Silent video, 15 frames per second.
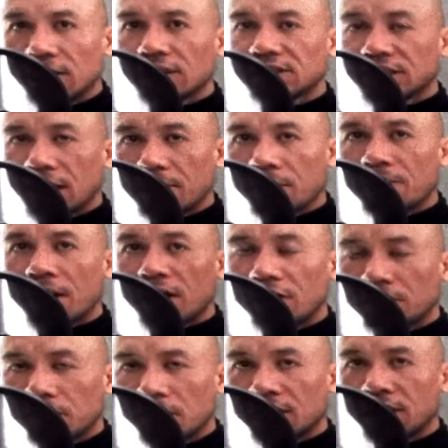the same amount
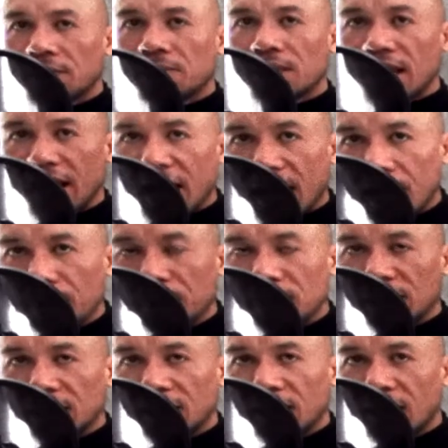of money to be
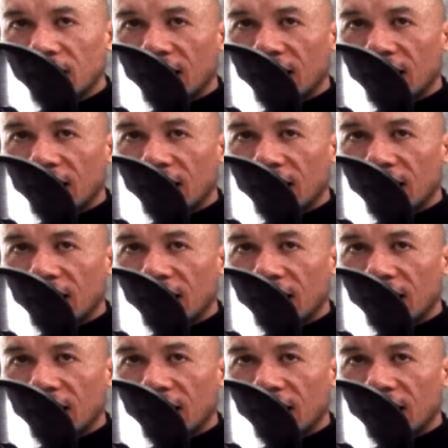happy.